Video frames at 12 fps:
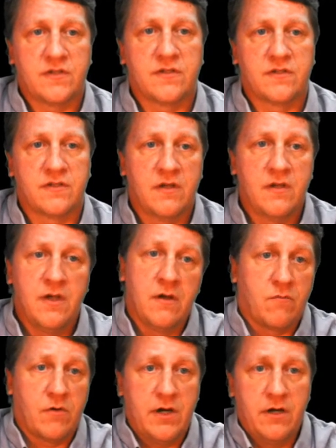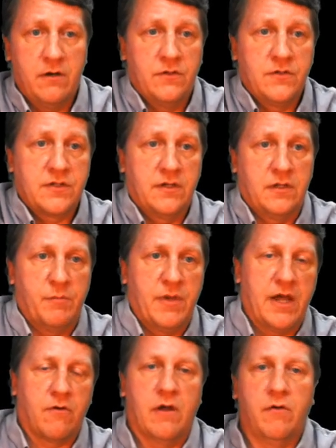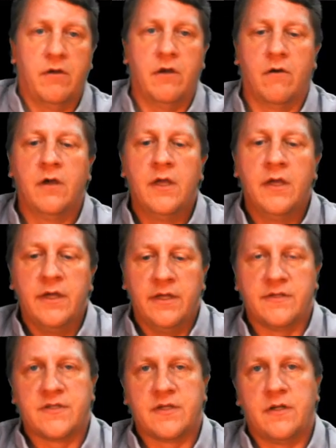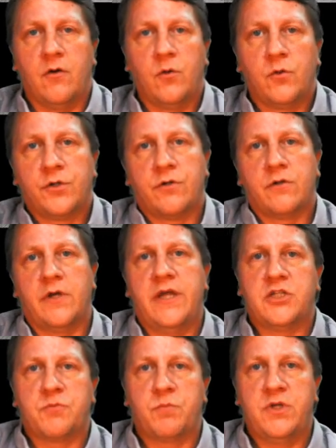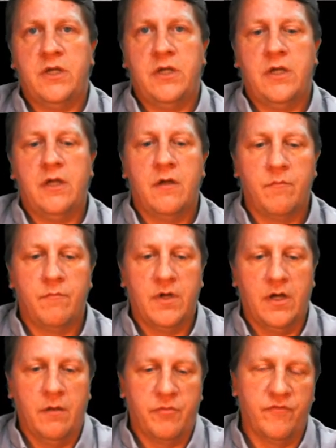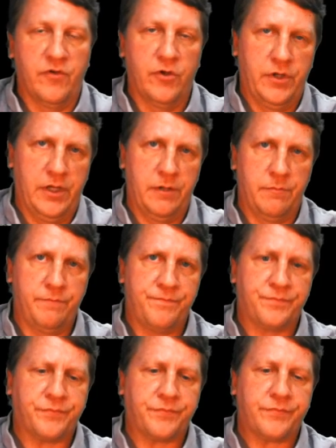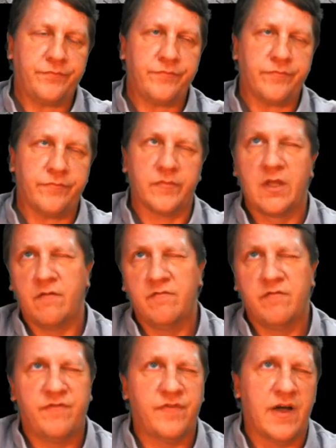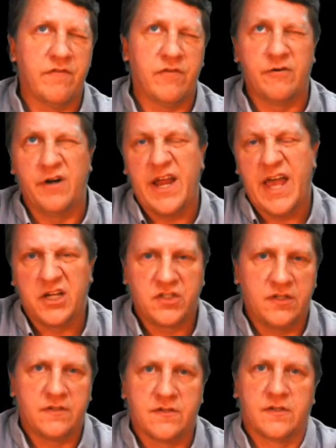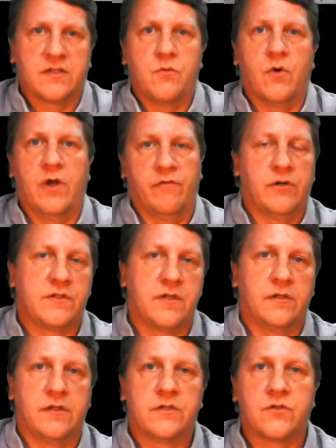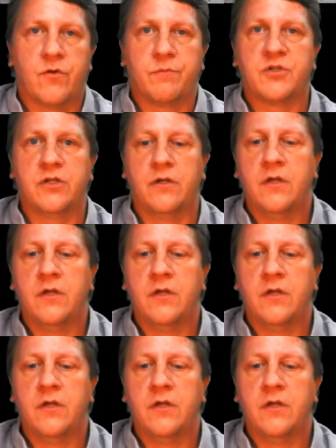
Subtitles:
is right here you see in the background here, is an older HP Pavilion 500-C60, whatever. It's in the description